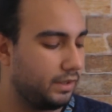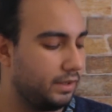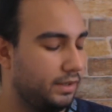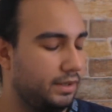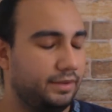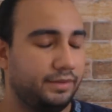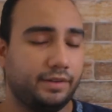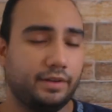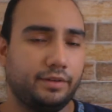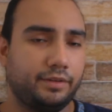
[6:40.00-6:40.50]

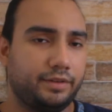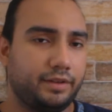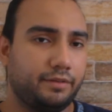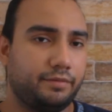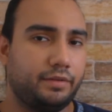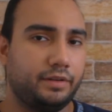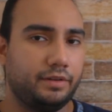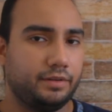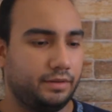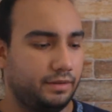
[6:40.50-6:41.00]
It sounds
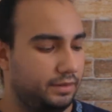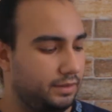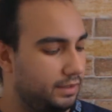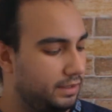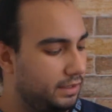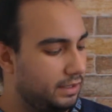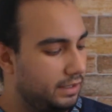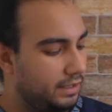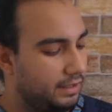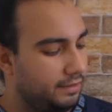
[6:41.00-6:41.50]
different.
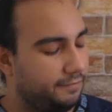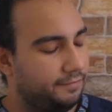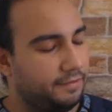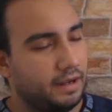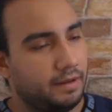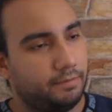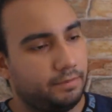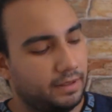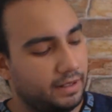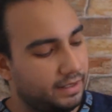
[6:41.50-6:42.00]
If
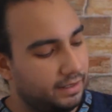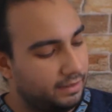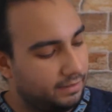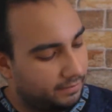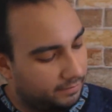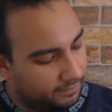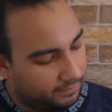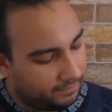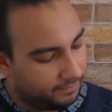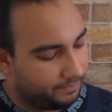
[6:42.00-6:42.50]
I play
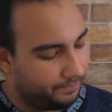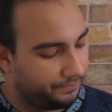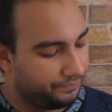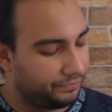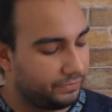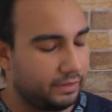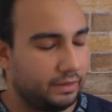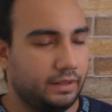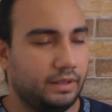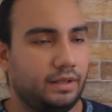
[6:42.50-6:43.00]

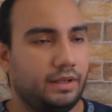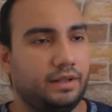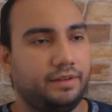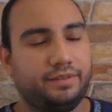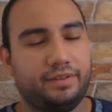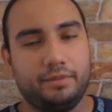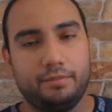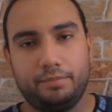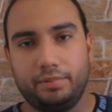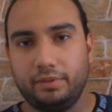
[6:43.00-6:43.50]
a
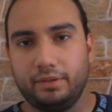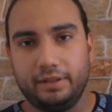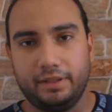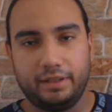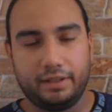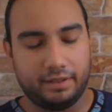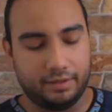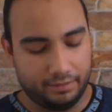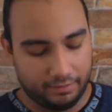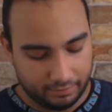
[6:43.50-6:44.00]
simple
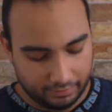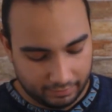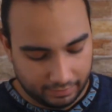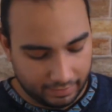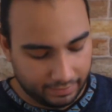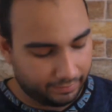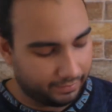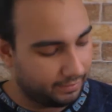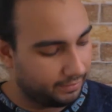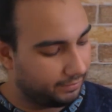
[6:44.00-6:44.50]
lick
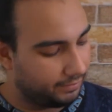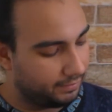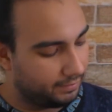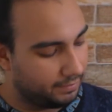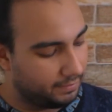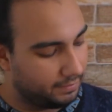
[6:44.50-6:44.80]
like this,